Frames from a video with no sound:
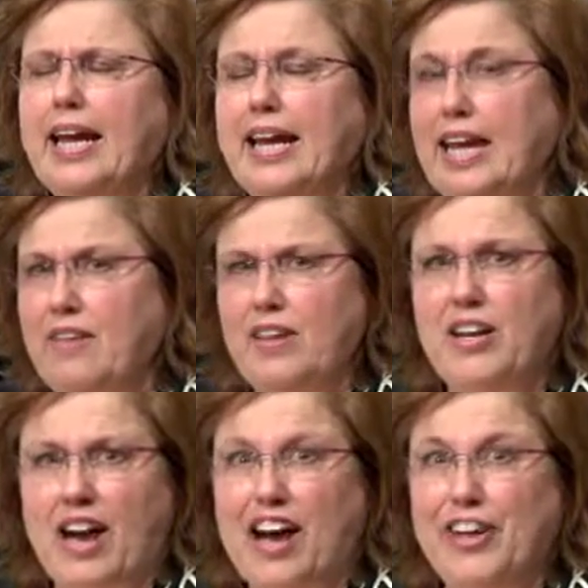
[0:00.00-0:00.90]
even
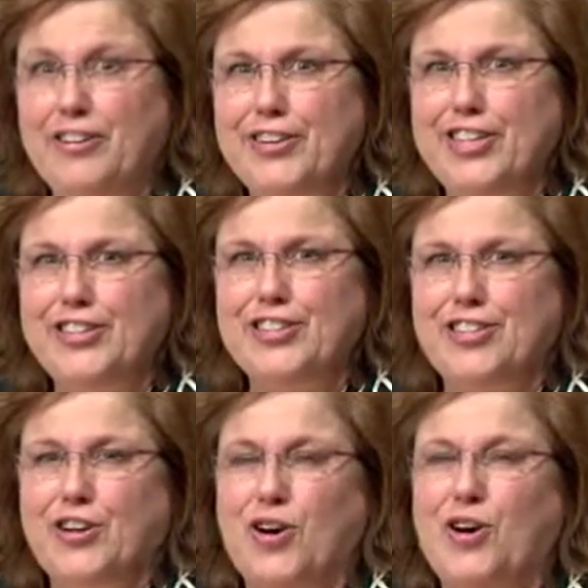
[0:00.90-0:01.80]
100 years
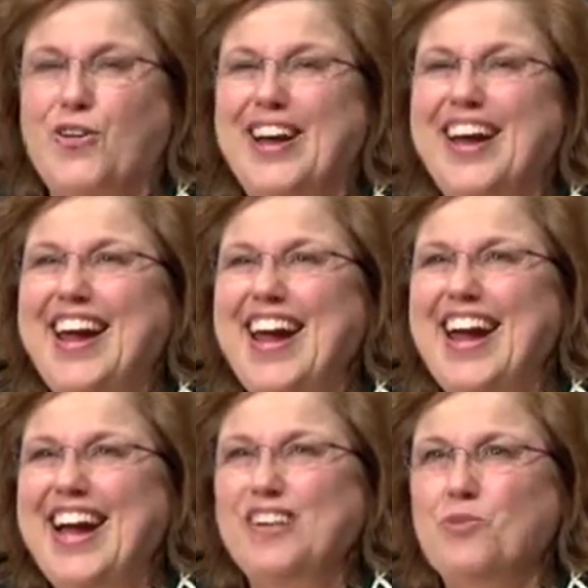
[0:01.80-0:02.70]
ago.
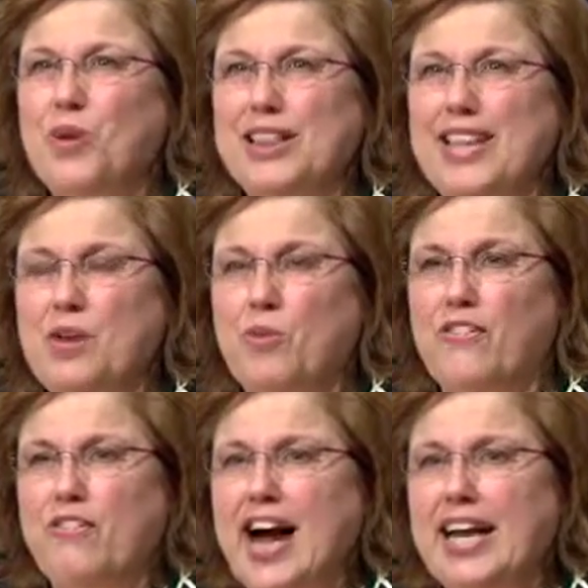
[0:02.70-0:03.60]
And what they were
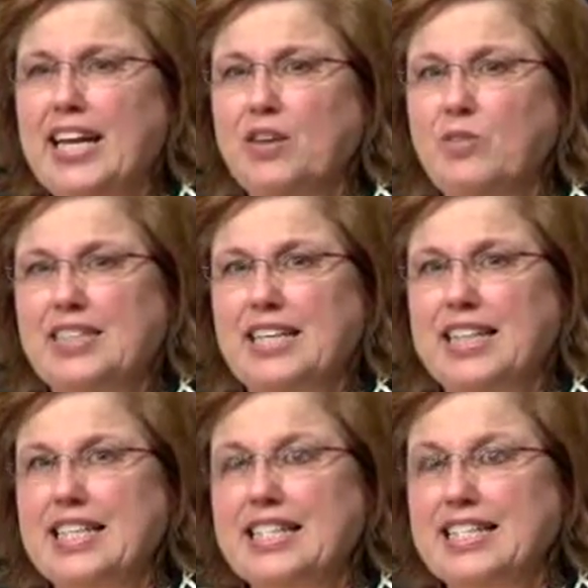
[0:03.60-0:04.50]
finding was
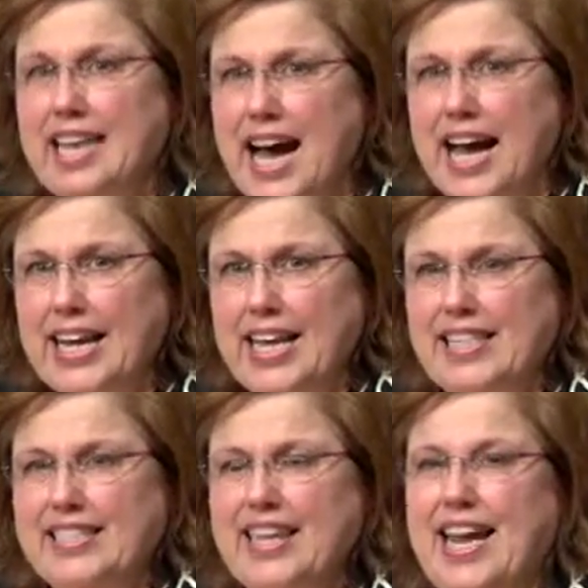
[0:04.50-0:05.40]
that the
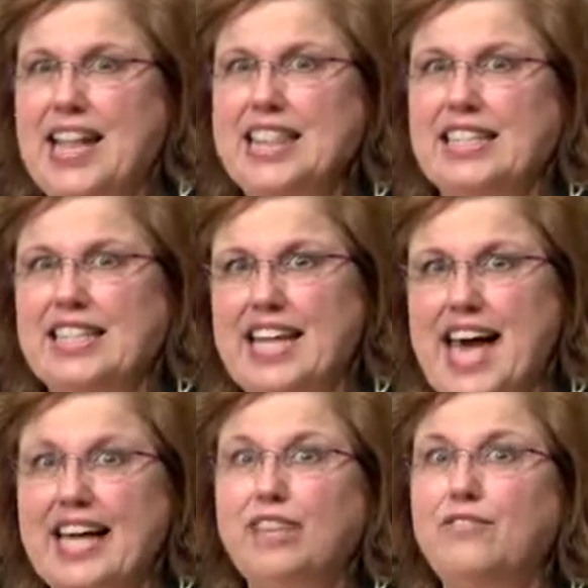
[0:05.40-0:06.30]
diet and the
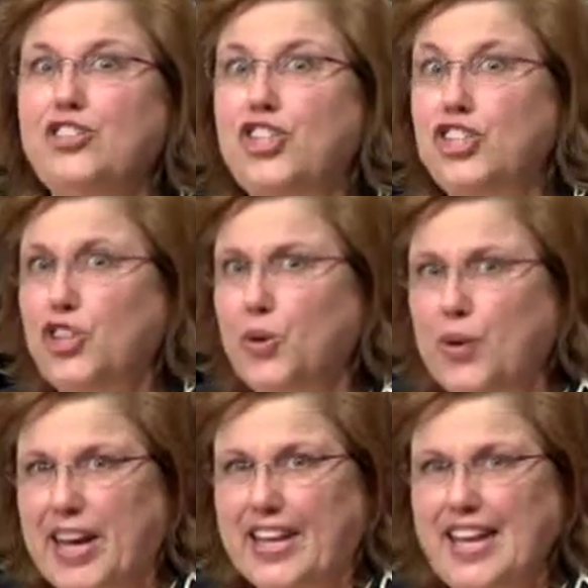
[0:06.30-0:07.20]
lack of
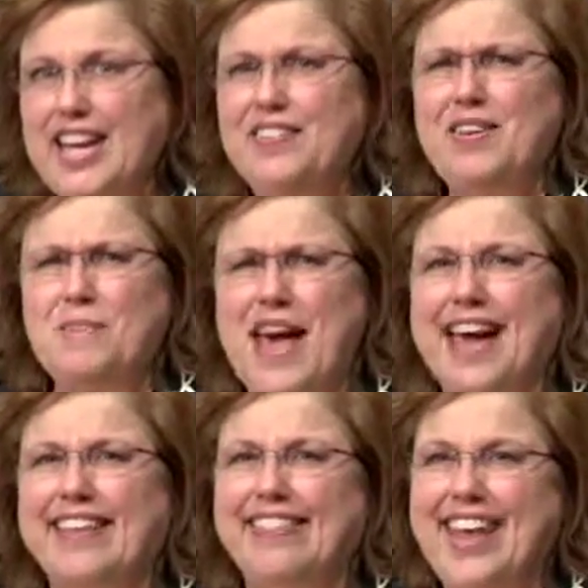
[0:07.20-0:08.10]
chewing, even back
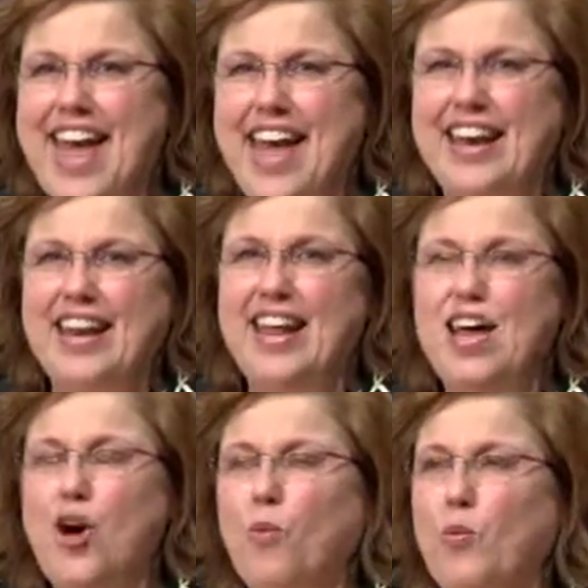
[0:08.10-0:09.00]
then,
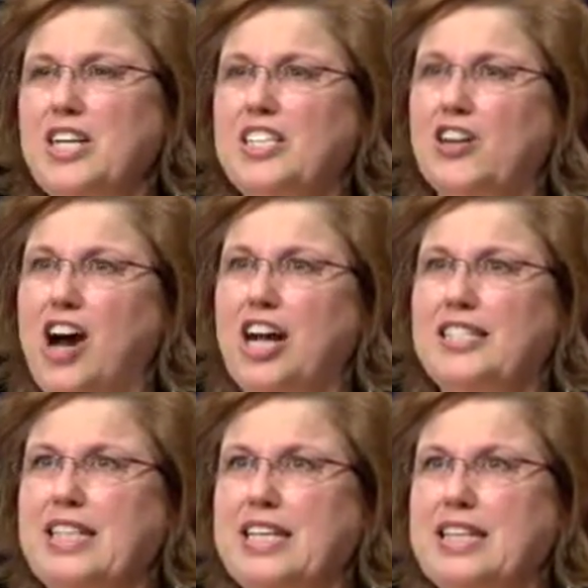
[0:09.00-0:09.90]
was
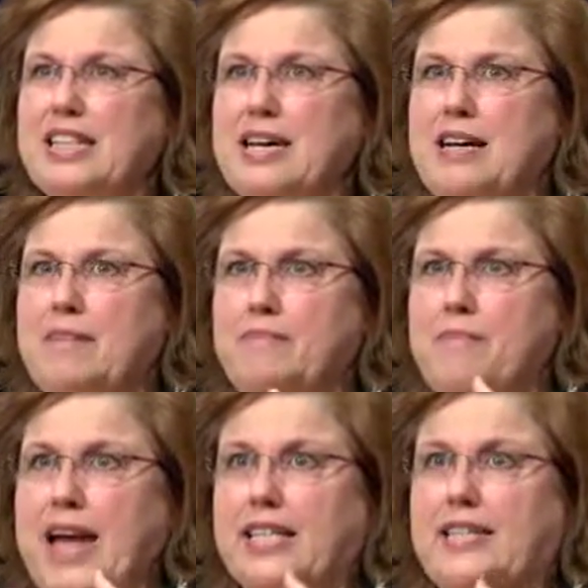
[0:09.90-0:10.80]
causing the
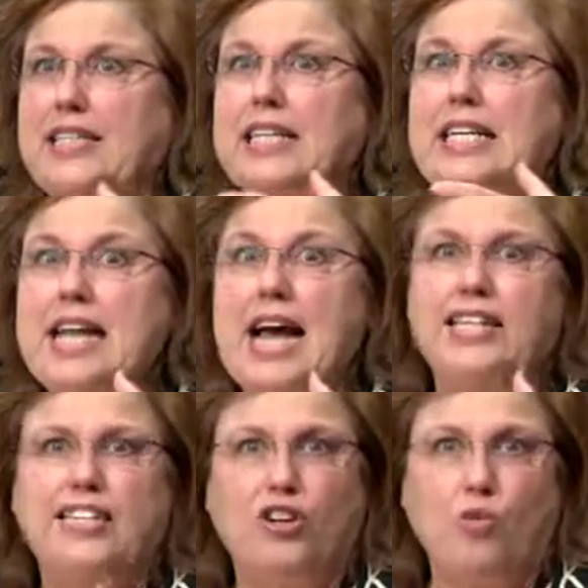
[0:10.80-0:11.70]
maxilla not
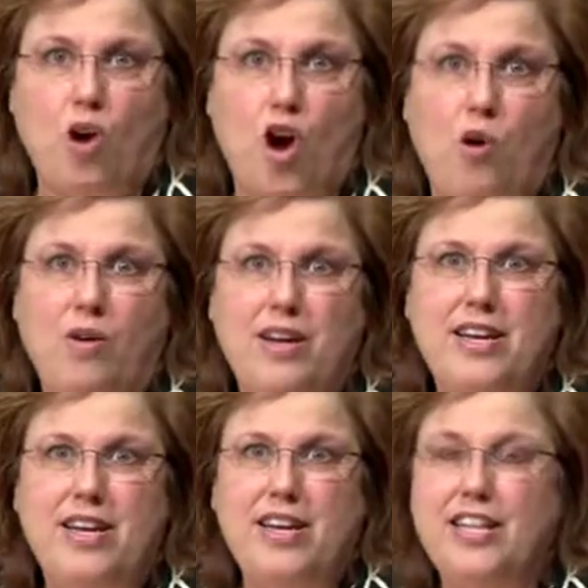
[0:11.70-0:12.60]
to grow.
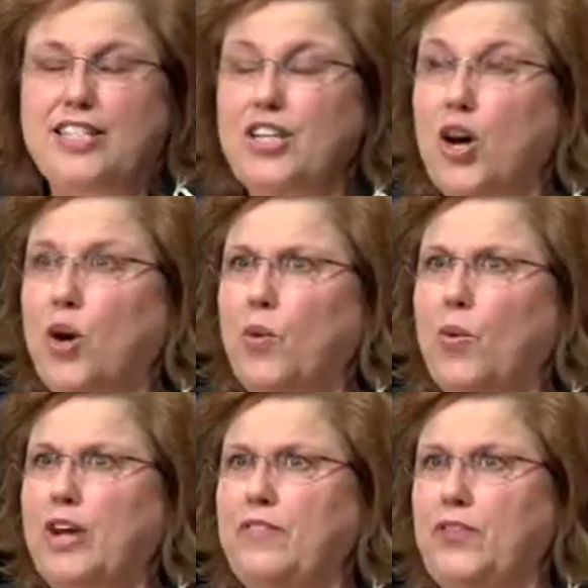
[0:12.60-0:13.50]
So
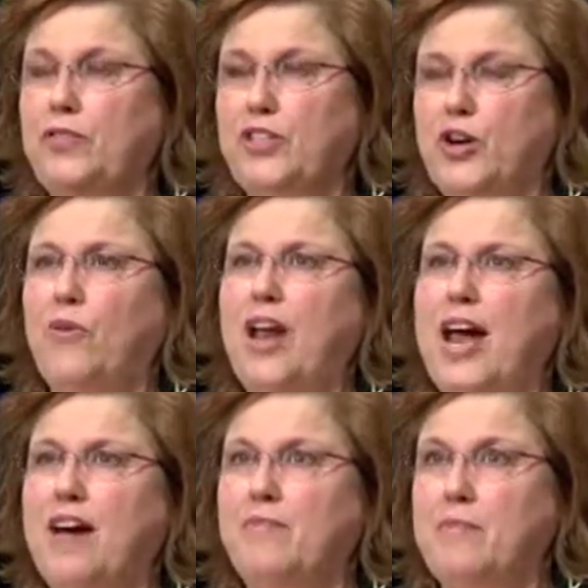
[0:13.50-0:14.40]
if you don't
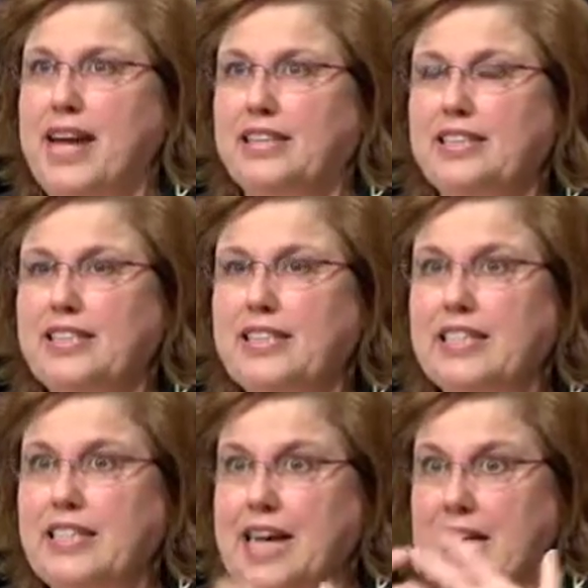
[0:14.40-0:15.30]
have a
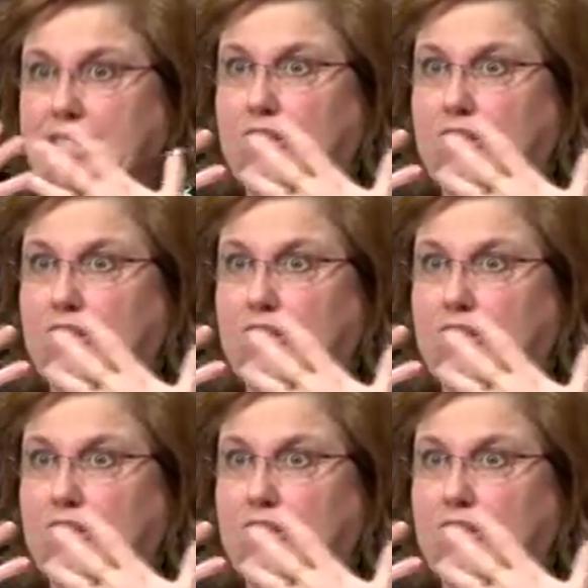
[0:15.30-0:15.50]
maxilla that's